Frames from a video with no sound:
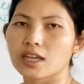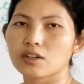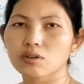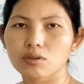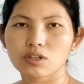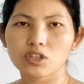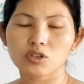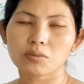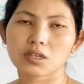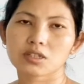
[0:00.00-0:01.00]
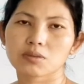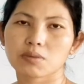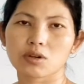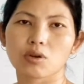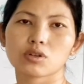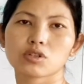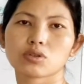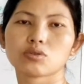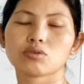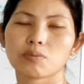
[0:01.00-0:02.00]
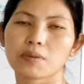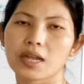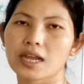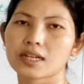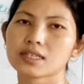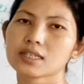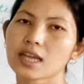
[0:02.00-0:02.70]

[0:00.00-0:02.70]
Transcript: not only humans but also to plants,